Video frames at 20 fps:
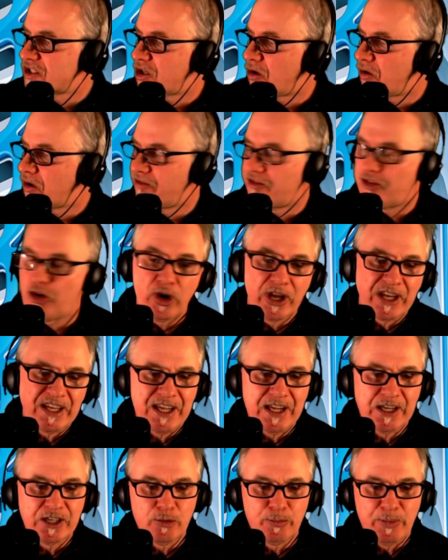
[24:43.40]
Fallen
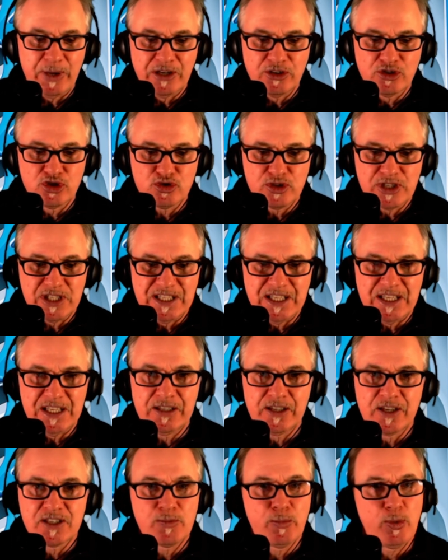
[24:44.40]
Kingdom in 3D.
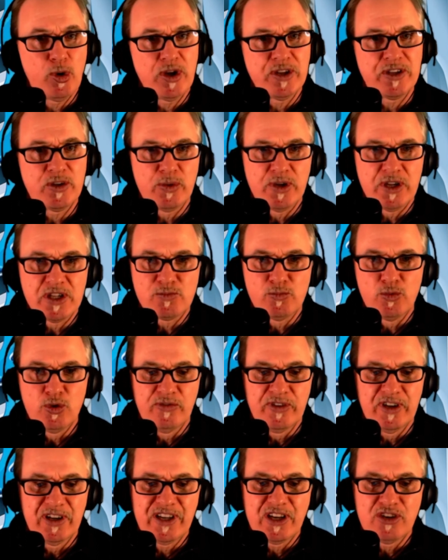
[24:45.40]
Disappointed with this
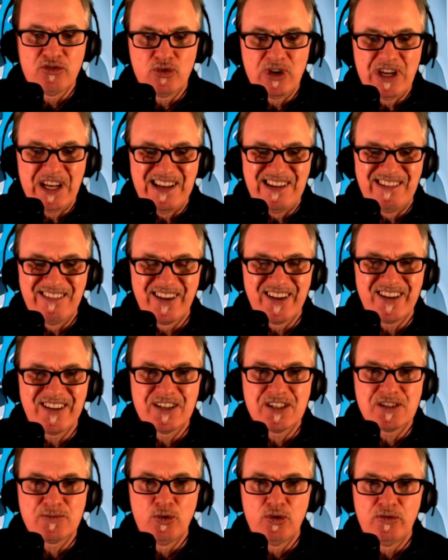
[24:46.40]
movie. I didn't really like
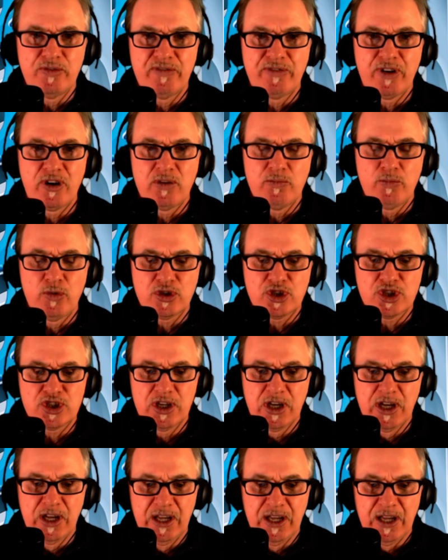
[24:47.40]
this movie very much.
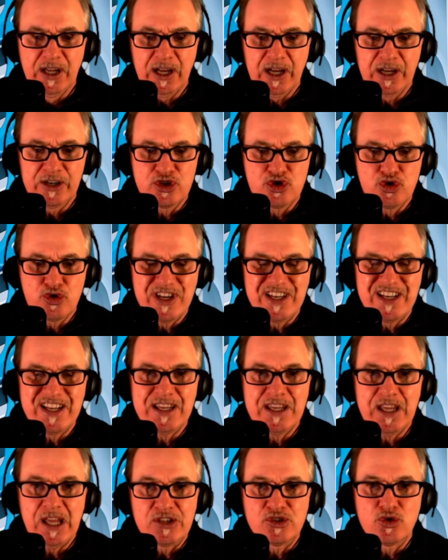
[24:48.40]

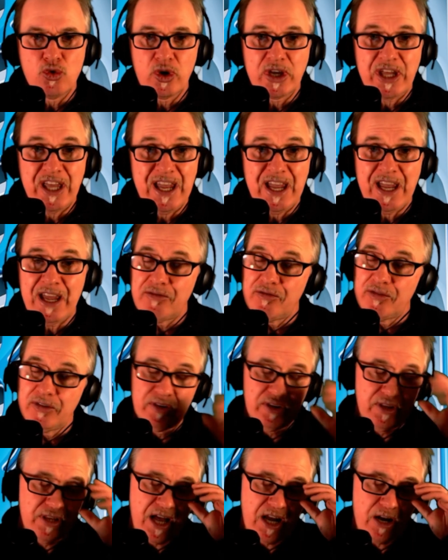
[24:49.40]
3D is okay,
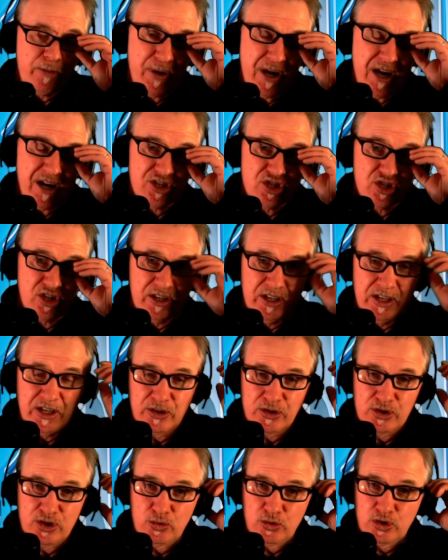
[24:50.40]
not a patch on the other
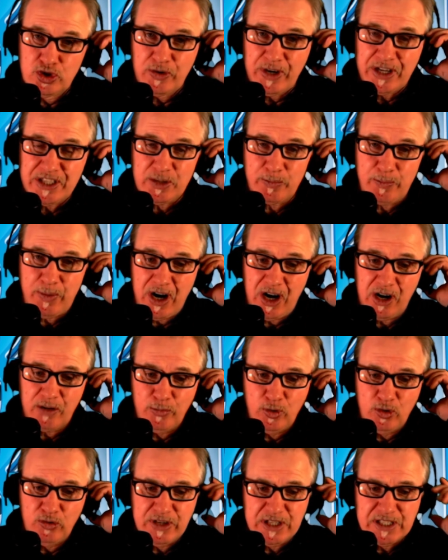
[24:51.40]
two Jurassic Park
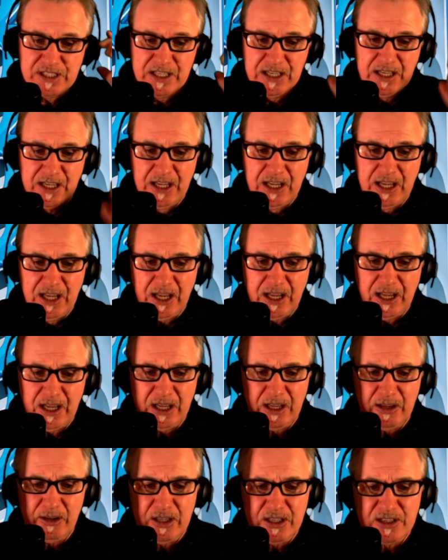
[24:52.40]
movies.
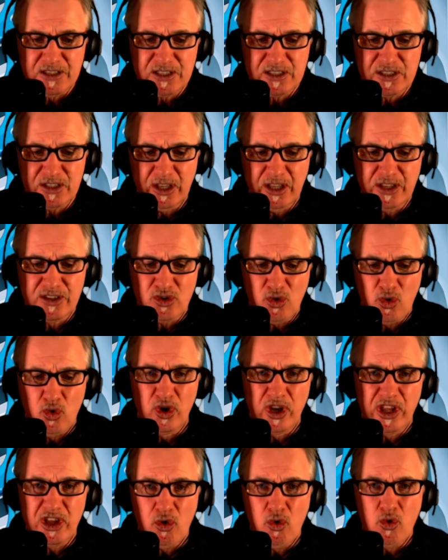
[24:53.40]
It's
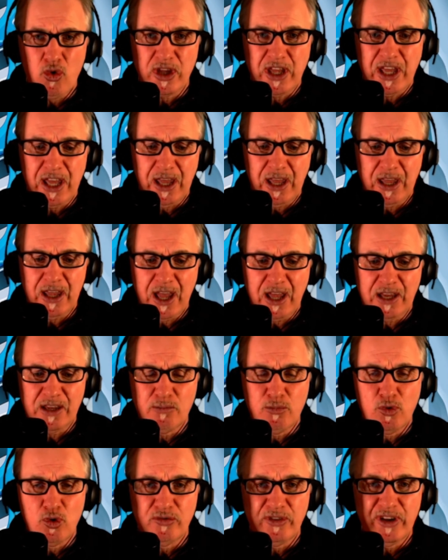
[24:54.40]
only okay, and the
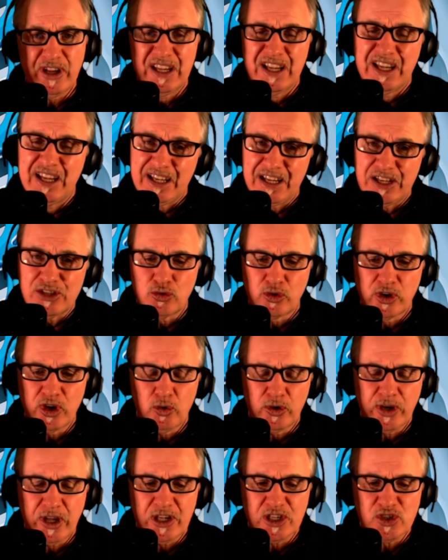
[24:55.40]
movie is only
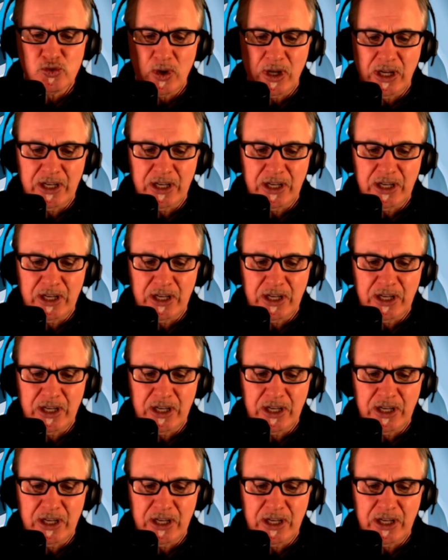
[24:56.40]
okay as well.